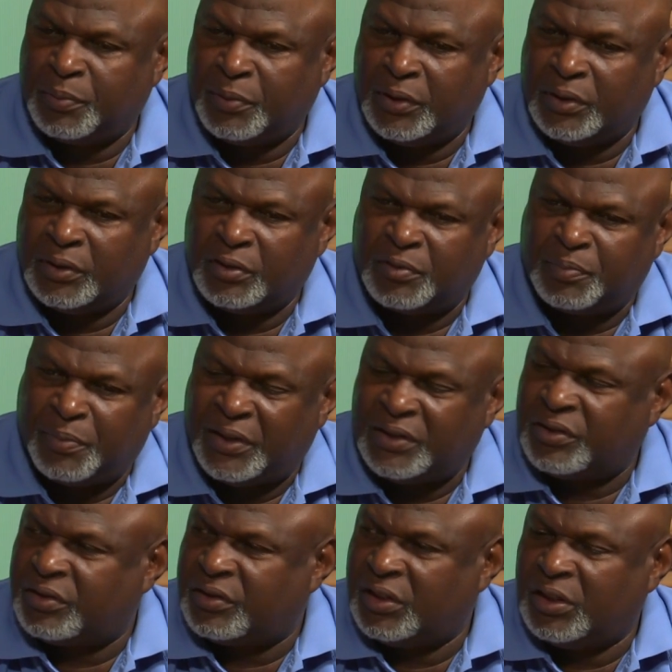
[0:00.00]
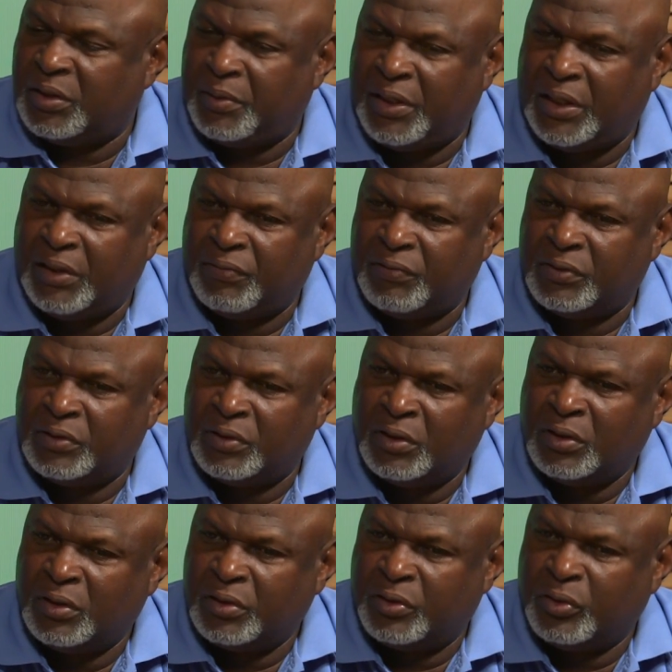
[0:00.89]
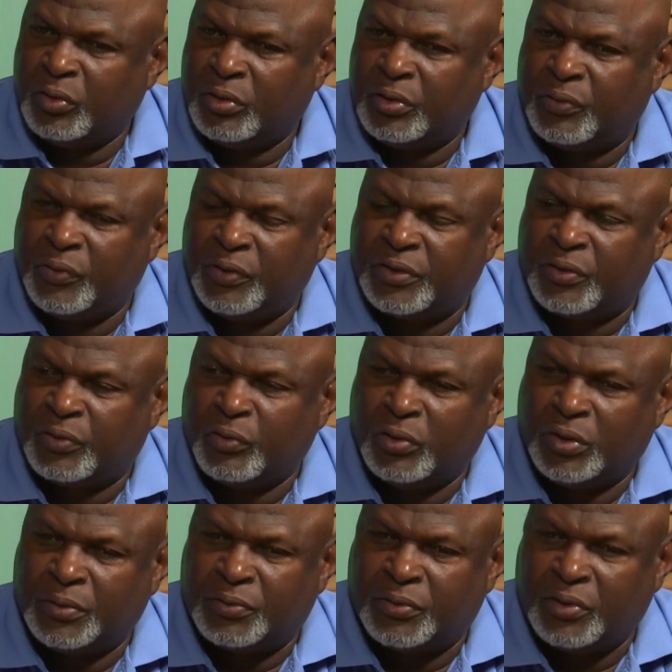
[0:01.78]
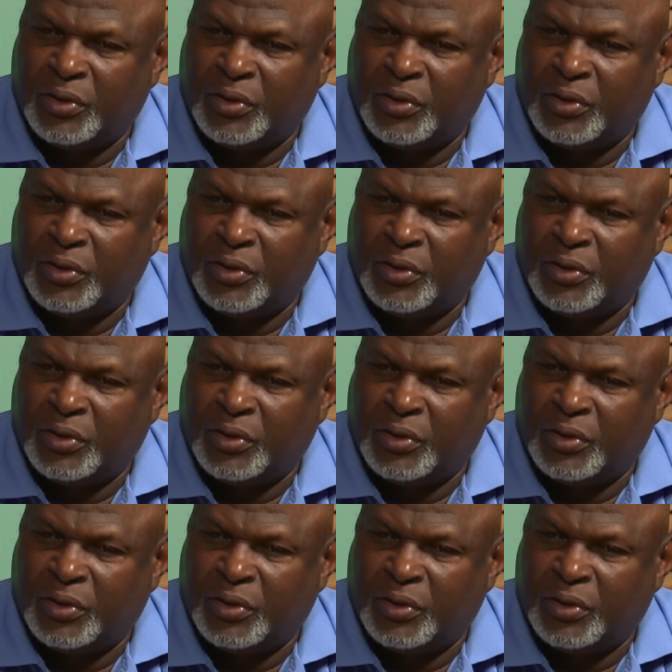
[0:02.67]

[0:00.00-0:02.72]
but the special team having 2 or 3 screw-ups.